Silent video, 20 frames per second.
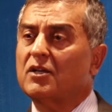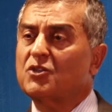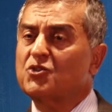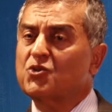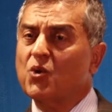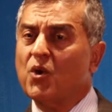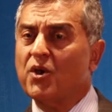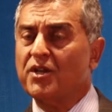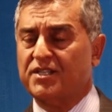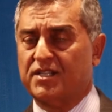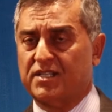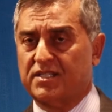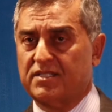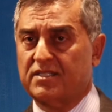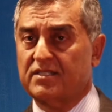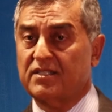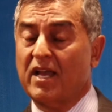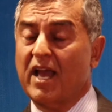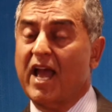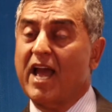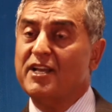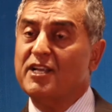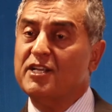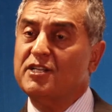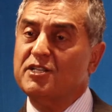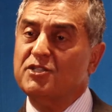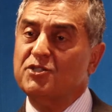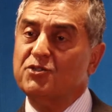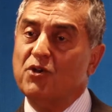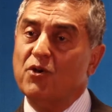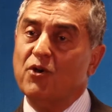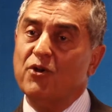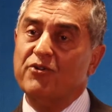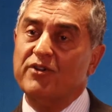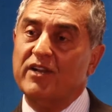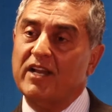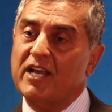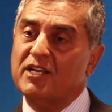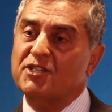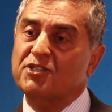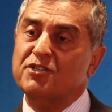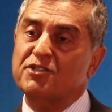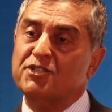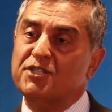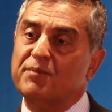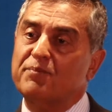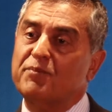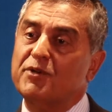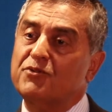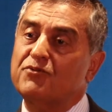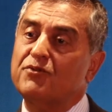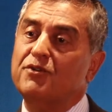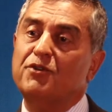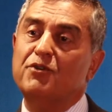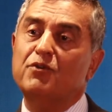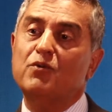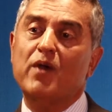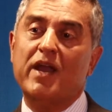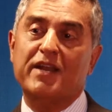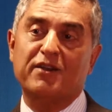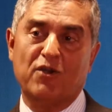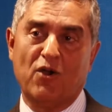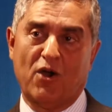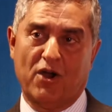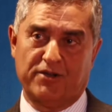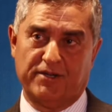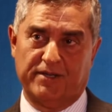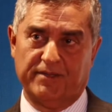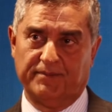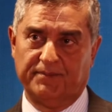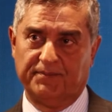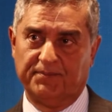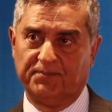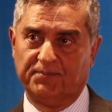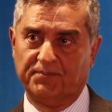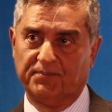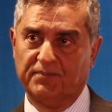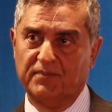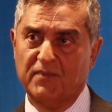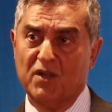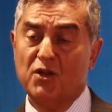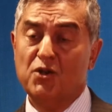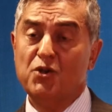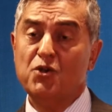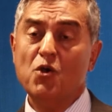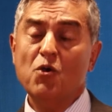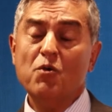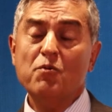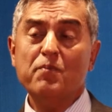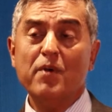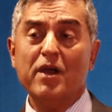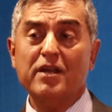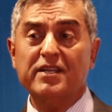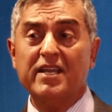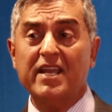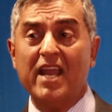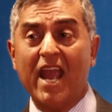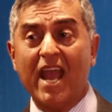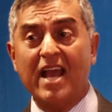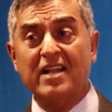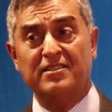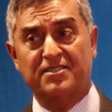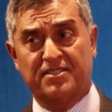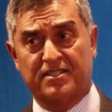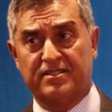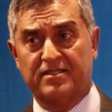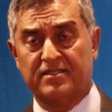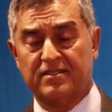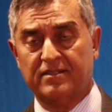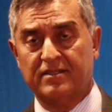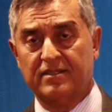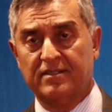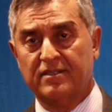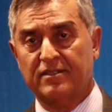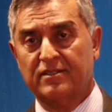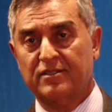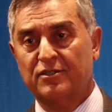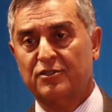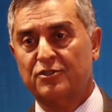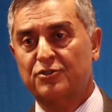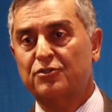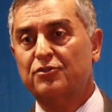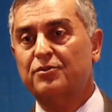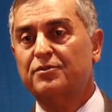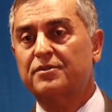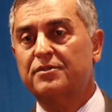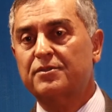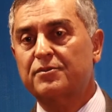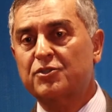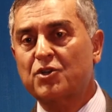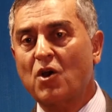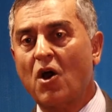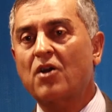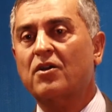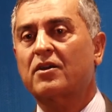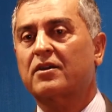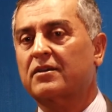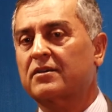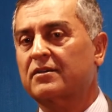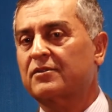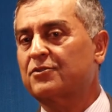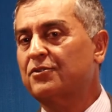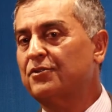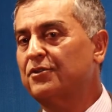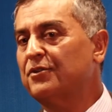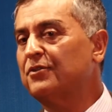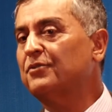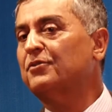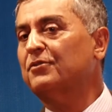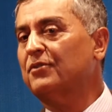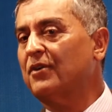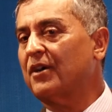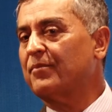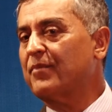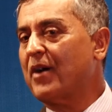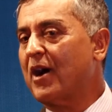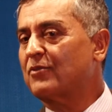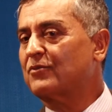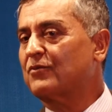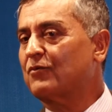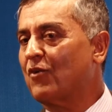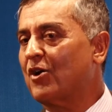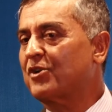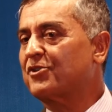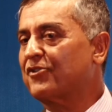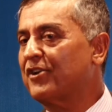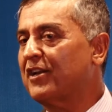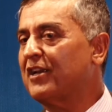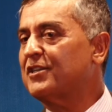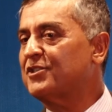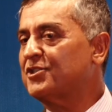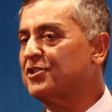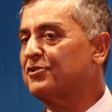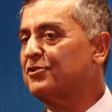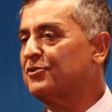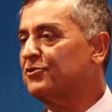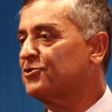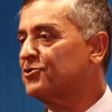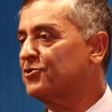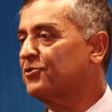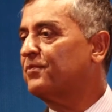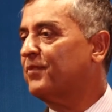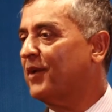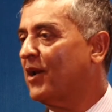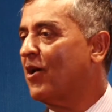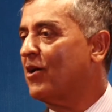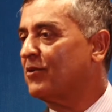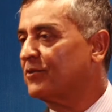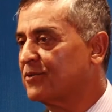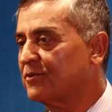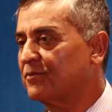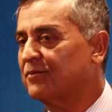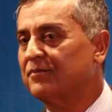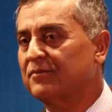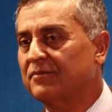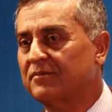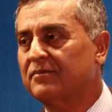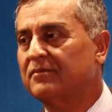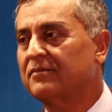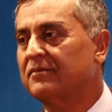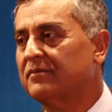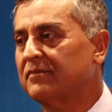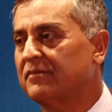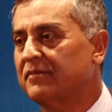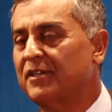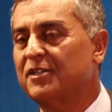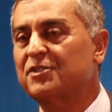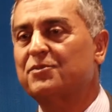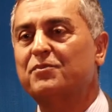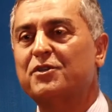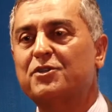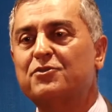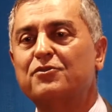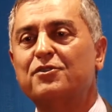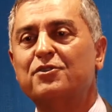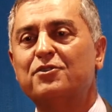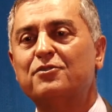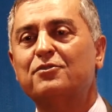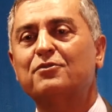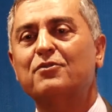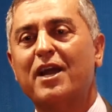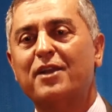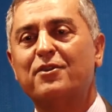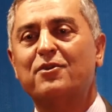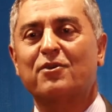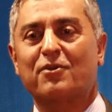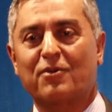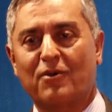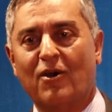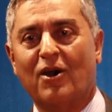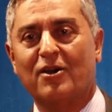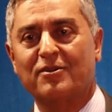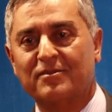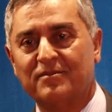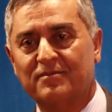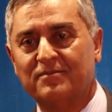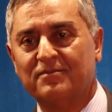choice, and it is your relationship between you and God. Nobody else should talk to you about what religion you should belong to. It's between you and your God.